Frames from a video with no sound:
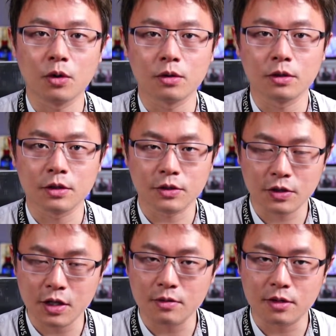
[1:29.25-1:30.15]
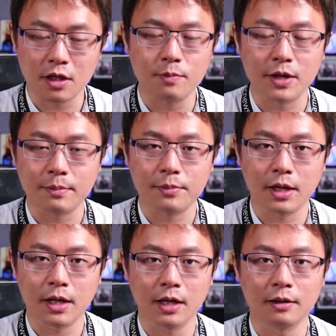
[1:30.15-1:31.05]
let's keep
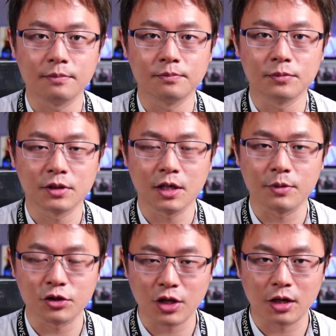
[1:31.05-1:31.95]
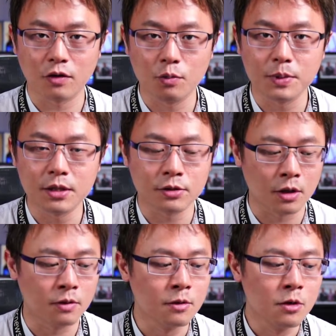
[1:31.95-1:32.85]
that keep the channel open,
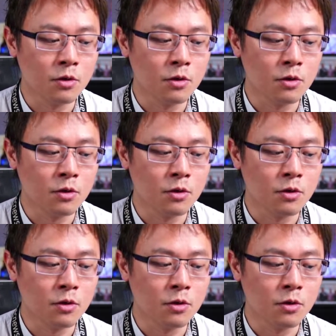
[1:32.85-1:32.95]
so